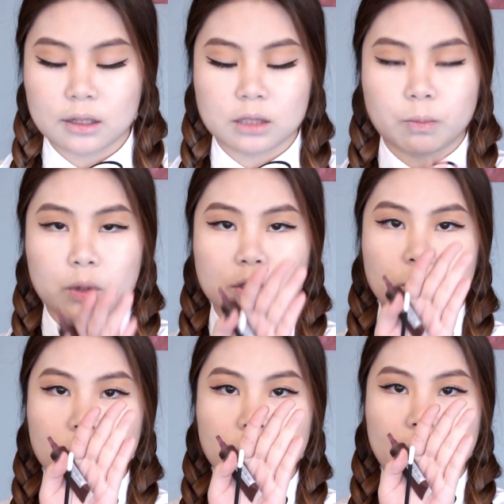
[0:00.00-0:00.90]

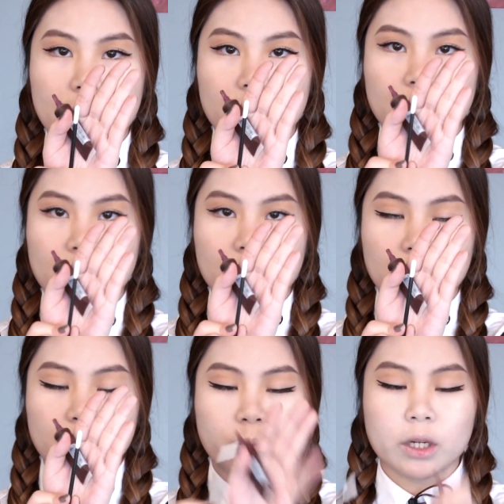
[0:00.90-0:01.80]
disposable kind of
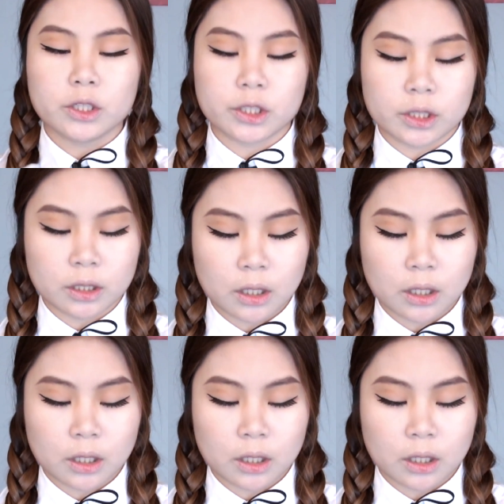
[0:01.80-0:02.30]
lip brush,